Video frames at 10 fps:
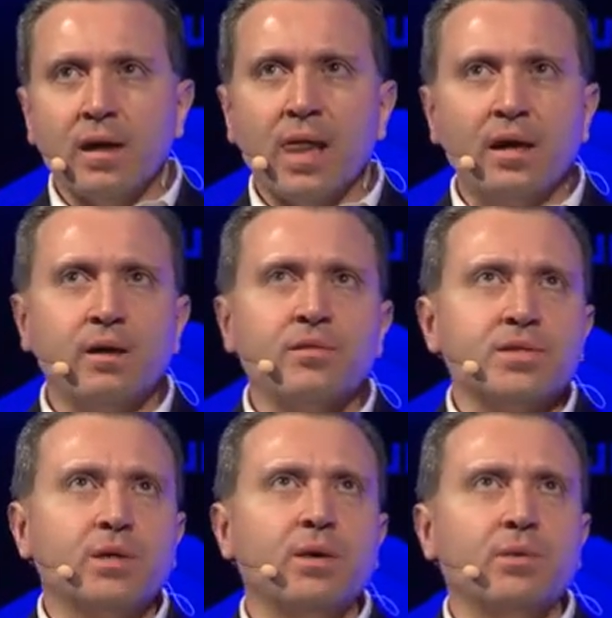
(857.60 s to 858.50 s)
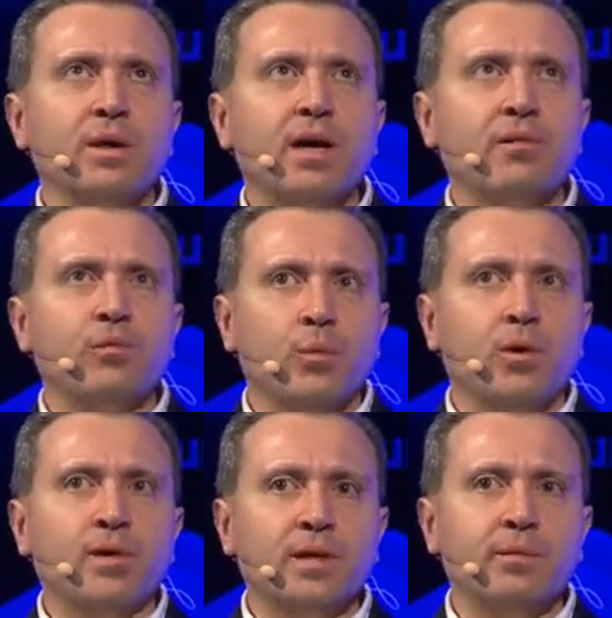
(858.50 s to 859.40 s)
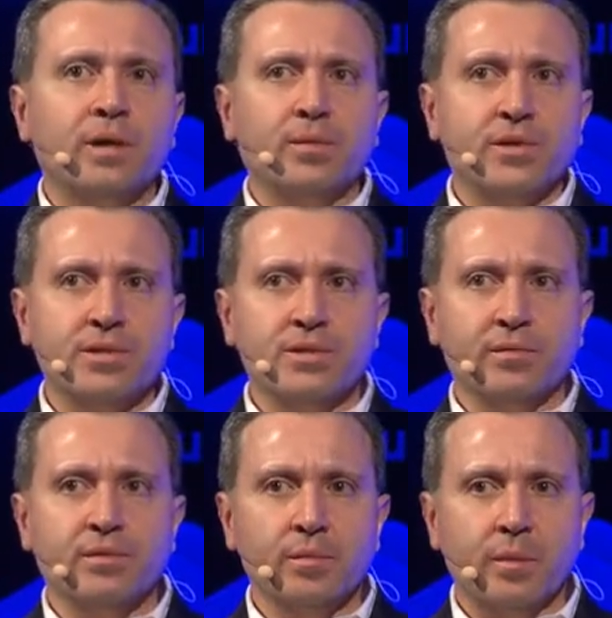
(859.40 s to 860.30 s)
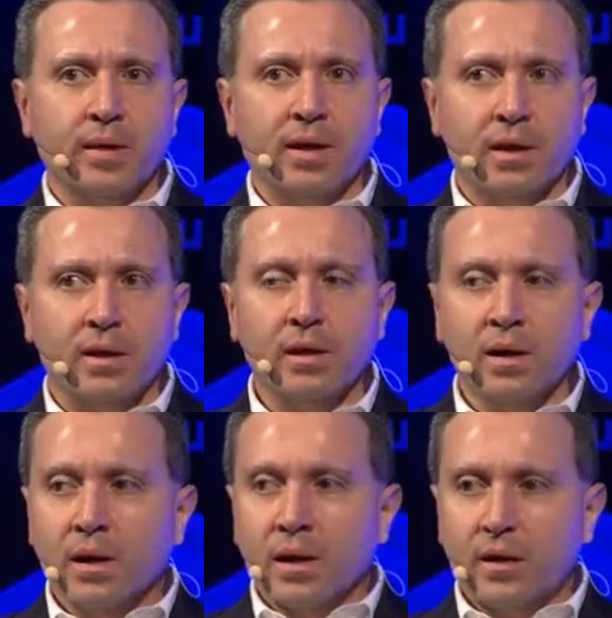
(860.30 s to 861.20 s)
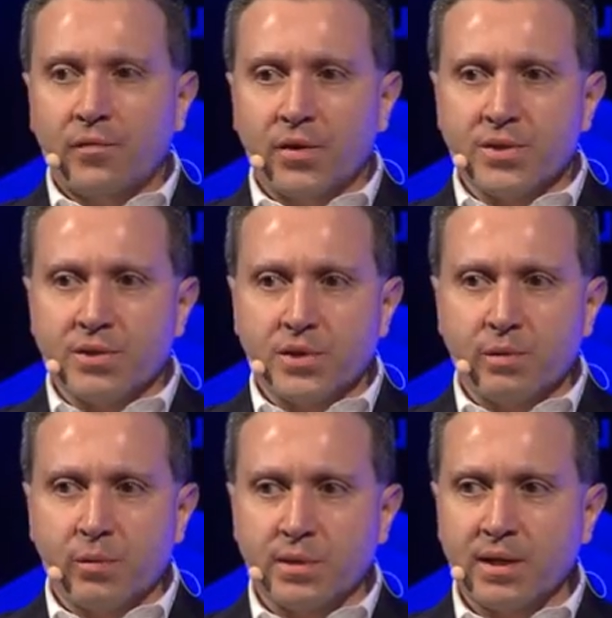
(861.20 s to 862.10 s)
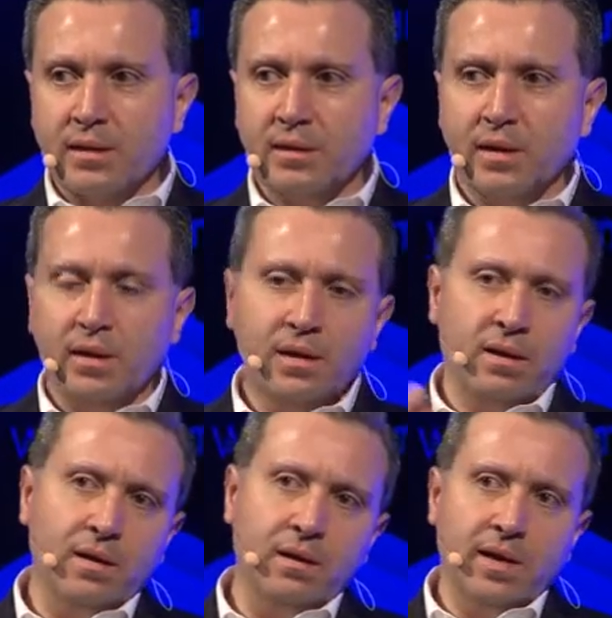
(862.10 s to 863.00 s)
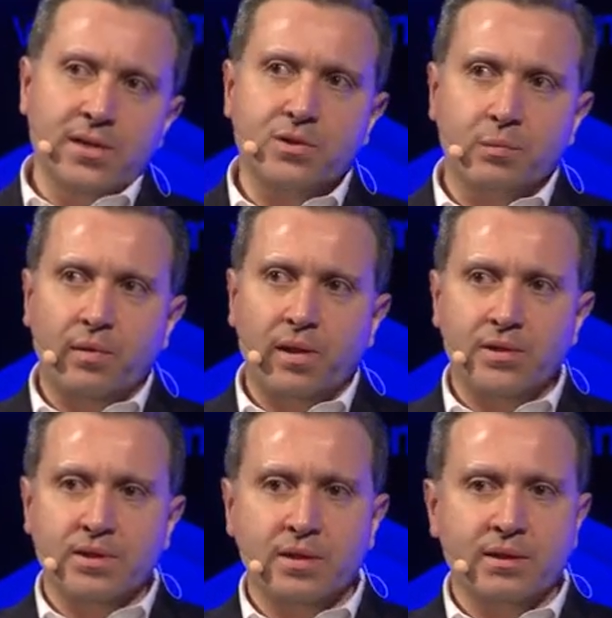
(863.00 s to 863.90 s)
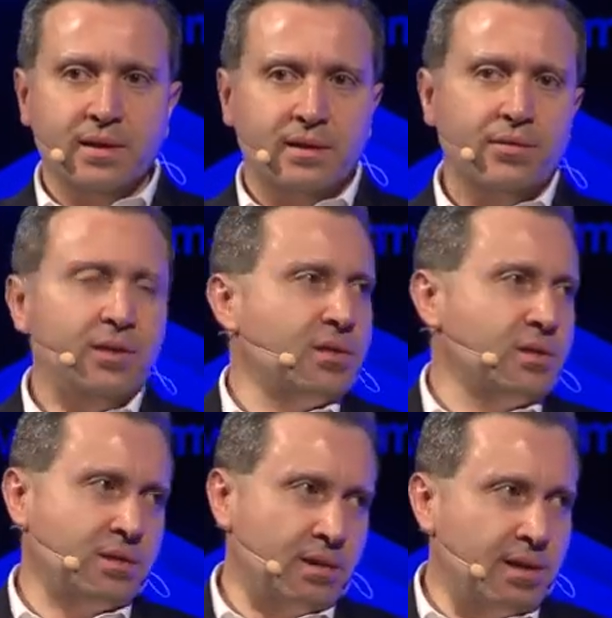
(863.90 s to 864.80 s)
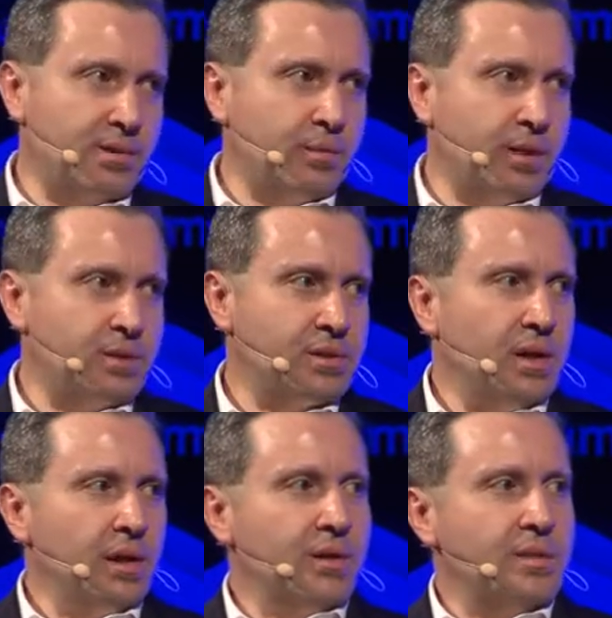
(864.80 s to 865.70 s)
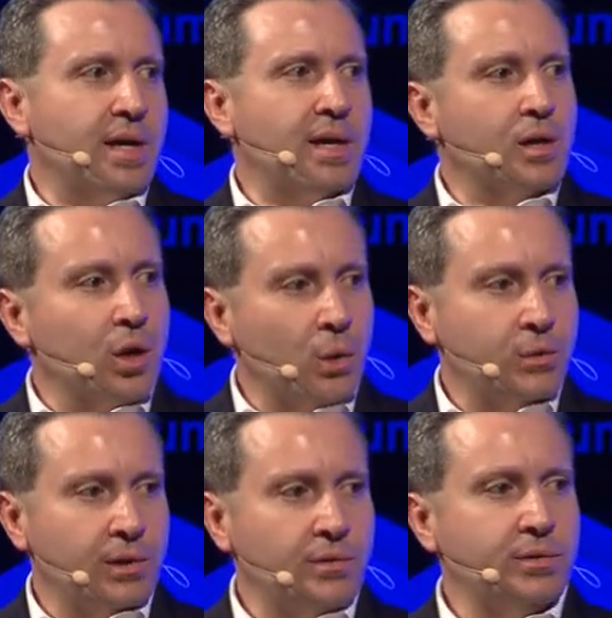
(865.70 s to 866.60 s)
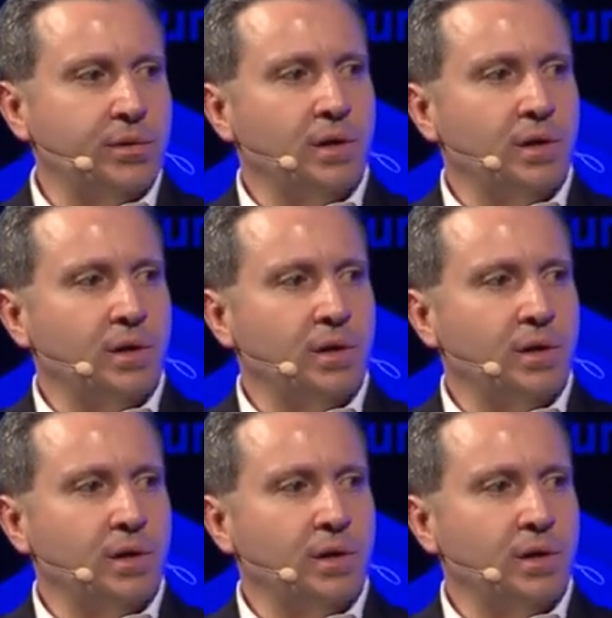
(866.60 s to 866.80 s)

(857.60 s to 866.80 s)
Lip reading: Obviously, we have worried about this from the beginning. For instance, when we send a laser pulse, it's not really just a laser pulse. It's a coded,